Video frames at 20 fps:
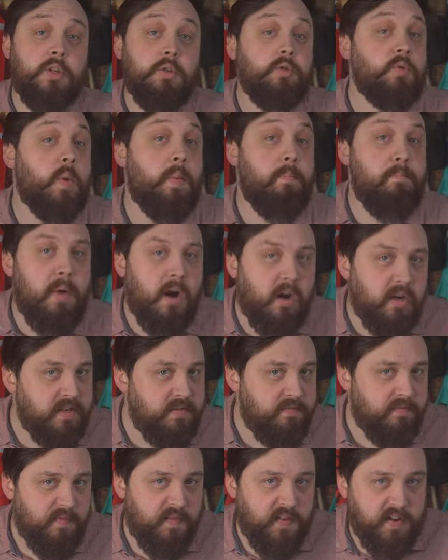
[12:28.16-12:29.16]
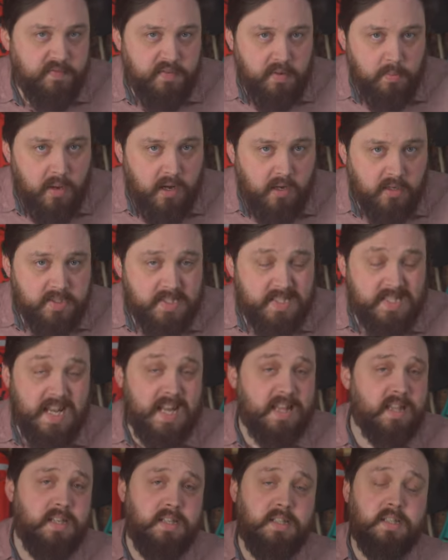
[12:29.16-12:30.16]
those were my favorite masks
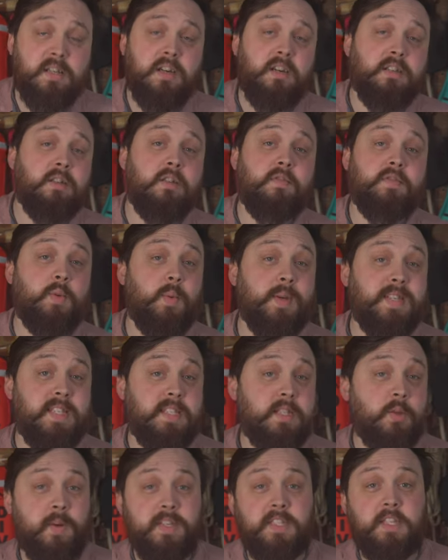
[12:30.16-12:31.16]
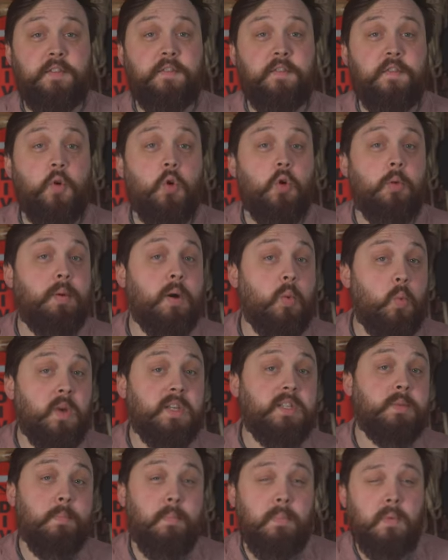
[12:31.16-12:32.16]
at the start of 2024, but
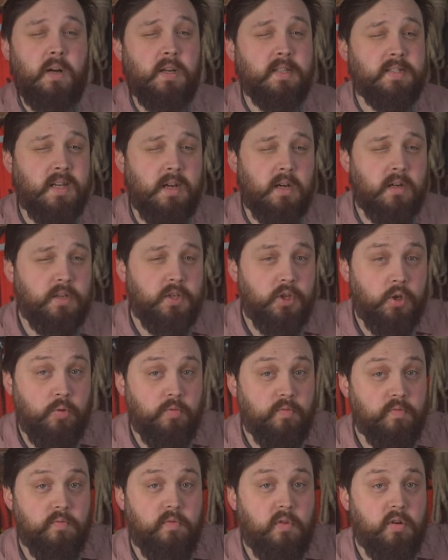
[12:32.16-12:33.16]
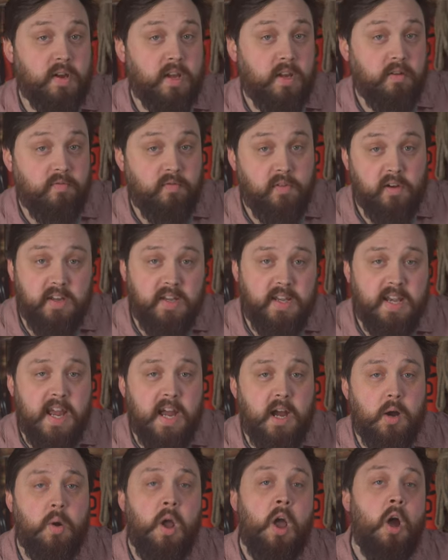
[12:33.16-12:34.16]
which mask are you rocking right
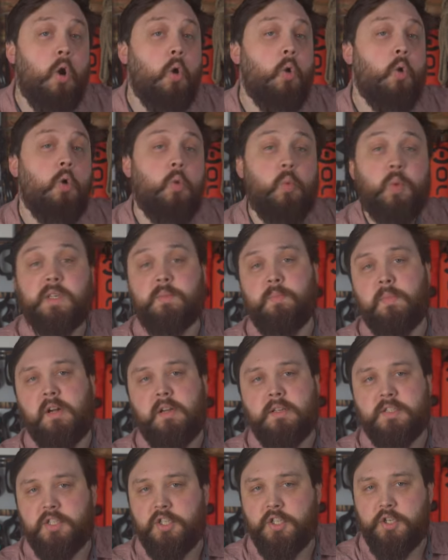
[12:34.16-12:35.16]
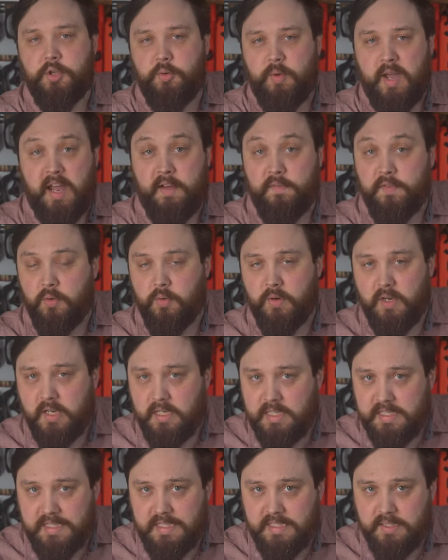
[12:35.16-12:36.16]
now, or which mask do you have your
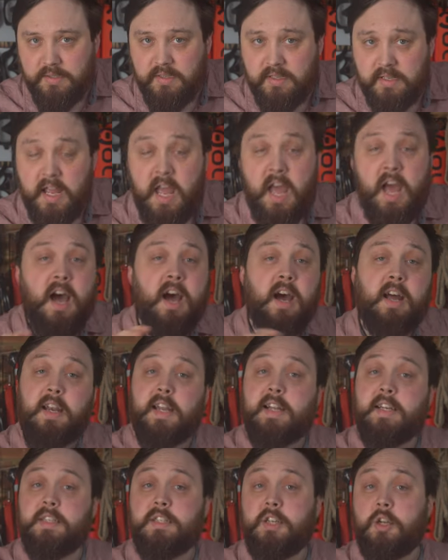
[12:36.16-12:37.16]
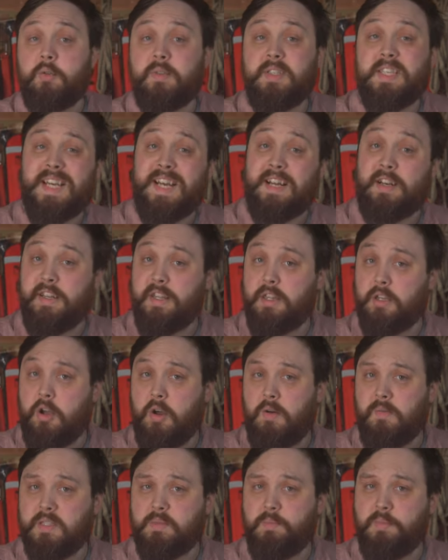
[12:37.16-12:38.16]
eyes on? Let us know down in the
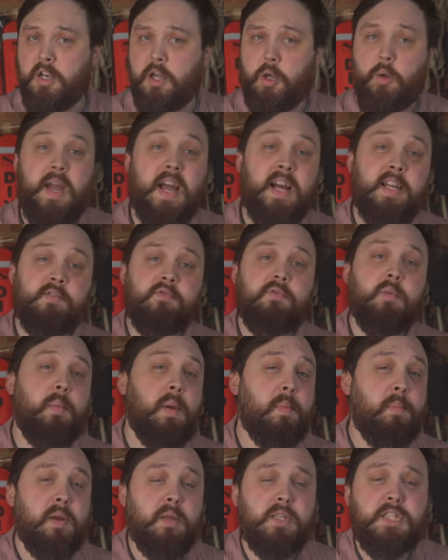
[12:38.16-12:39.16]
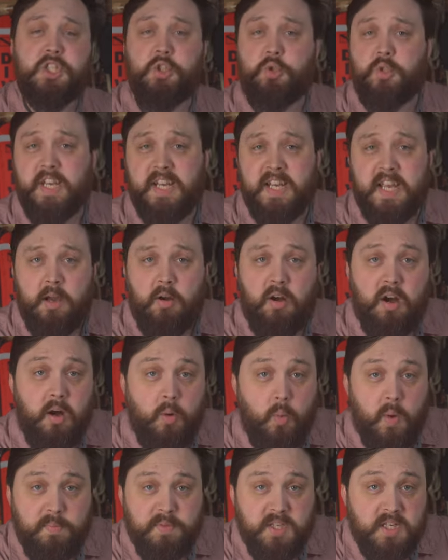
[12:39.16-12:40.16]
comments below, and remember to check out our
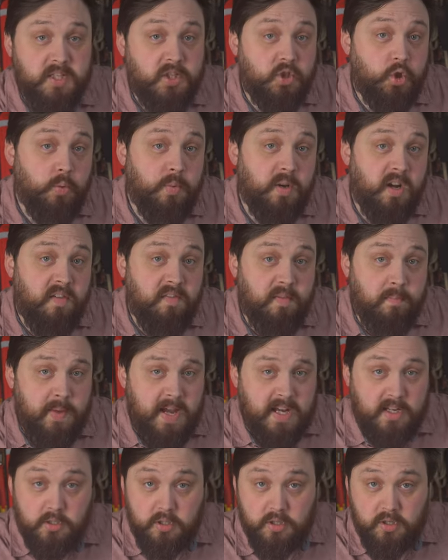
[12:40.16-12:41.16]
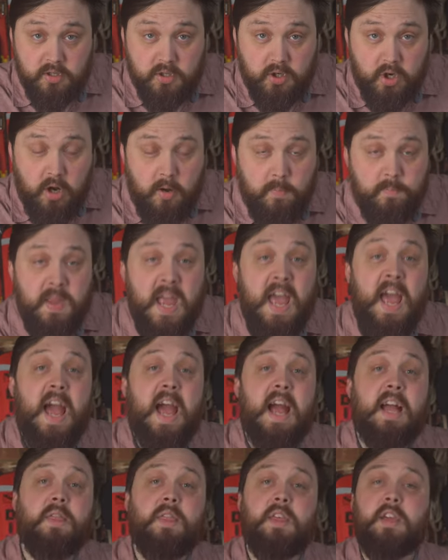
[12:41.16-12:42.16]
website scubadivermag.com
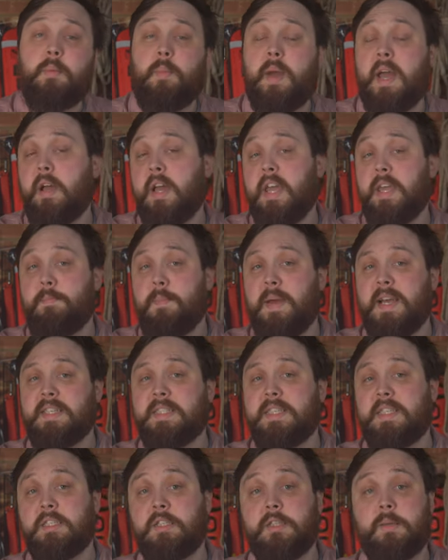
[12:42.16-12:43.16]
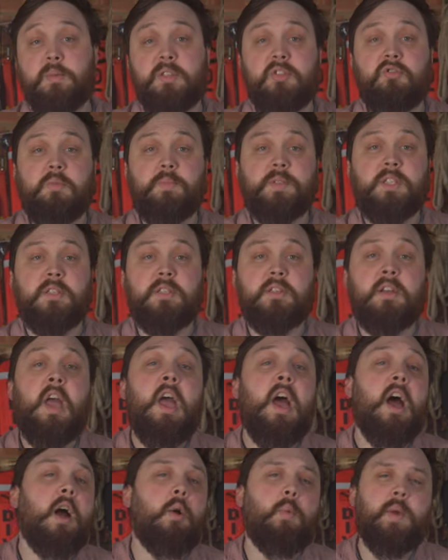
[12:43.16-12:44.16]
and think about a magazine subscription.
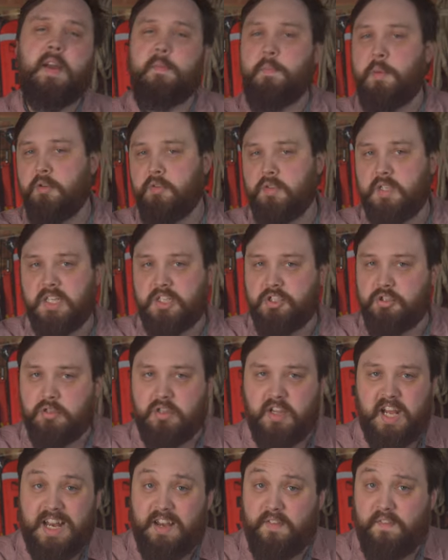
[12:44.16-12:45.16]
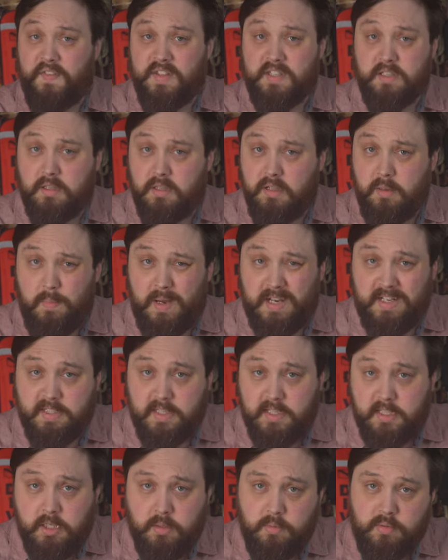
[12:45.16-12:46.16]
We have both digital and physical
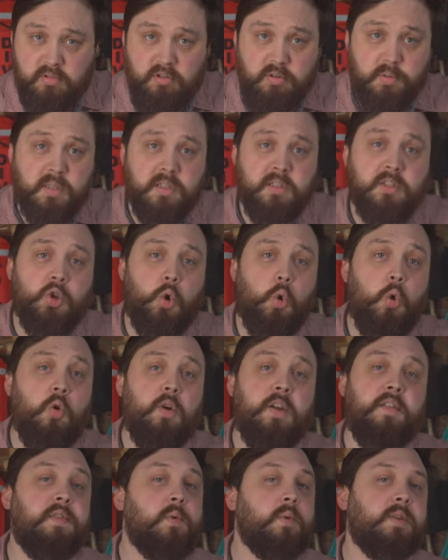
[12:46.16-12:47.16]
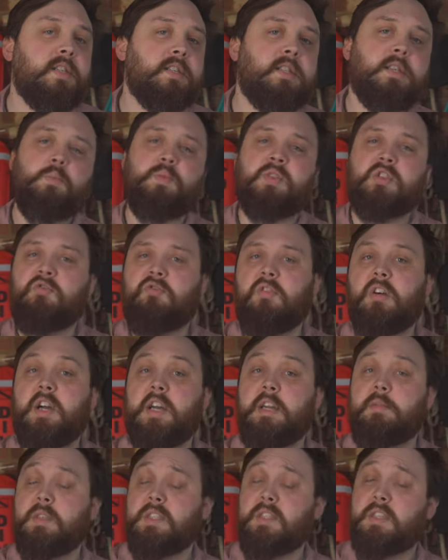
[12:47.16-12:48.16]
magazine subscriptions, or if you want to
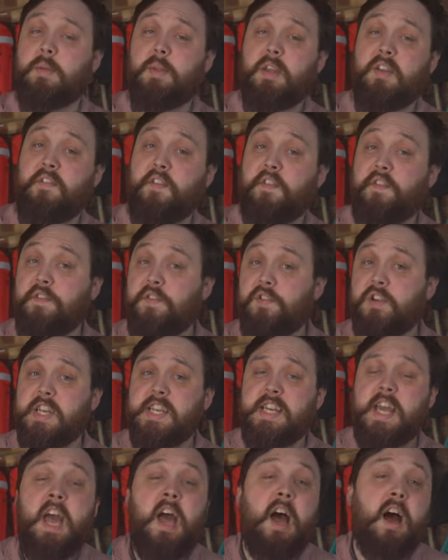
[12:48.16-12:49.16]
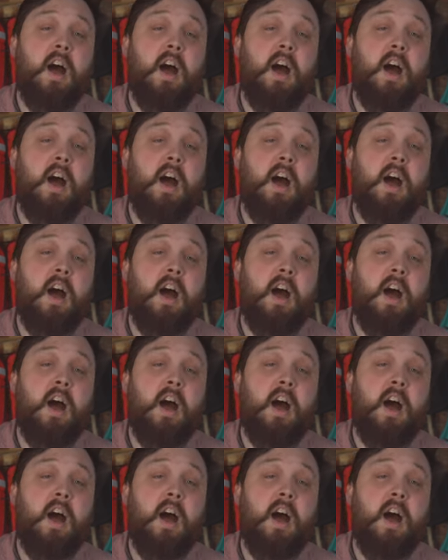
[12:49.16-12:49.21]
subscribe to something for free,